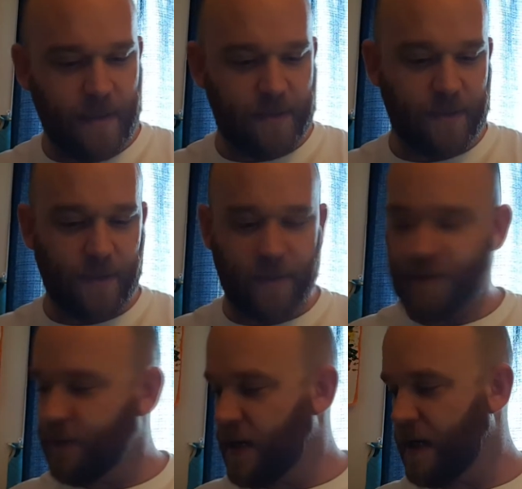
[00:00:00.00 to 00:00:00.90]
So those are
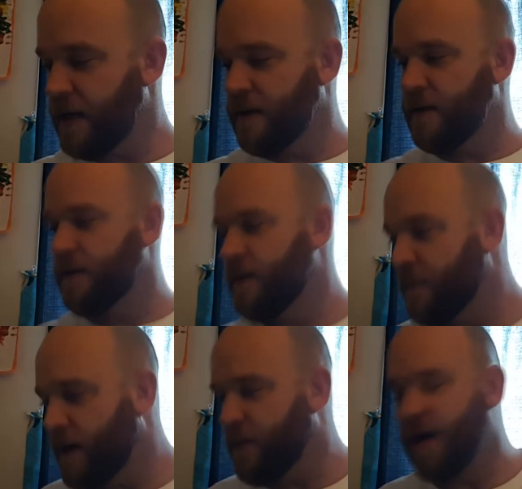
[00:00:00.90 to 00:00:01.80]
my
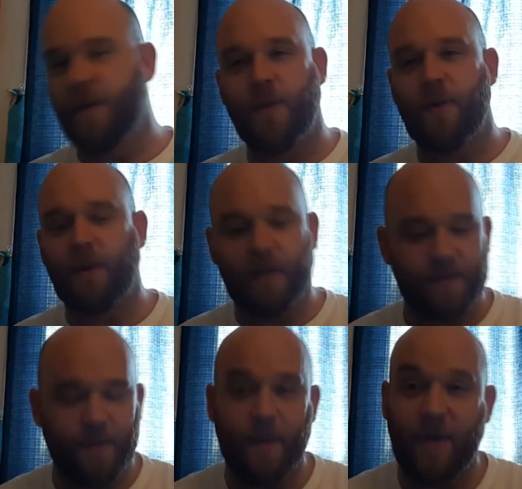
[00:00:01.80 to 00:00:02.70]
pipe openings,
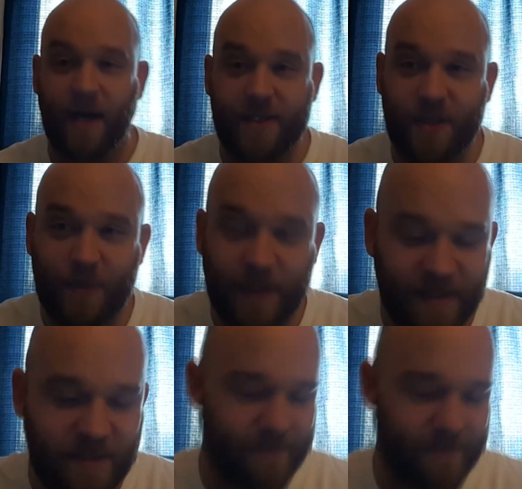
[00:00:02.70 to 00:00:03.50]
my box openings.